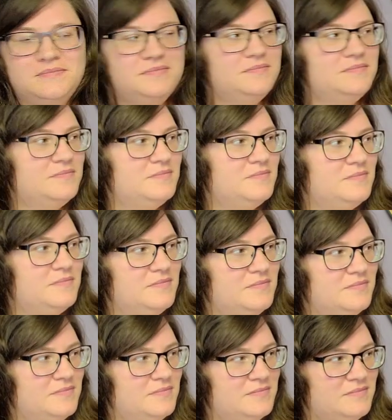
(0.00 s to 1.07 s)

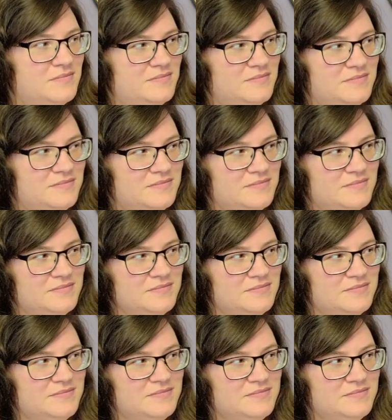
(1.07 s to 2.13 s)

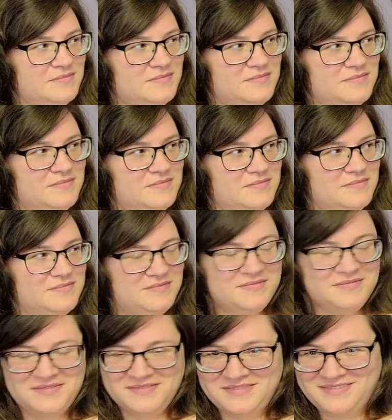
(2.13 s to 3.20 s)

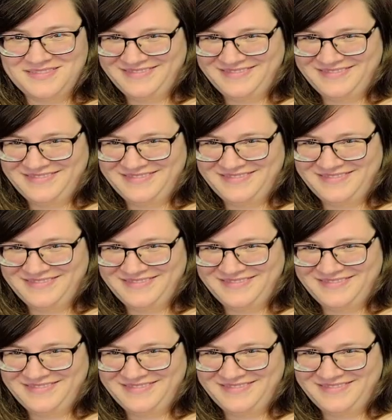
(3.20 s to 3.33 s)
(silent)